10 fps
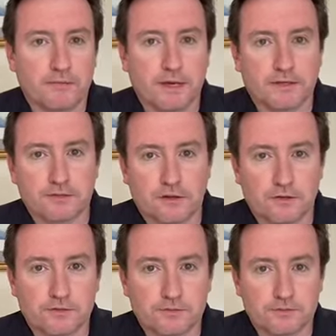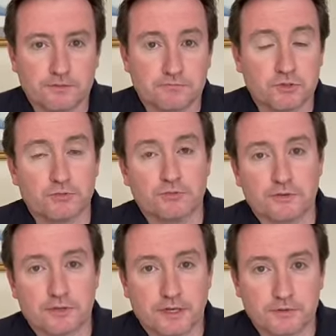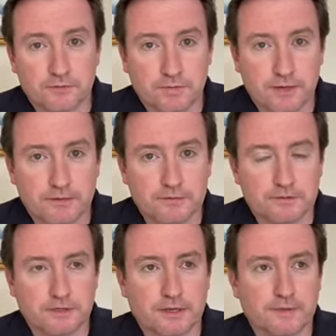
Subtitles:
makes a loss of £200,000, say,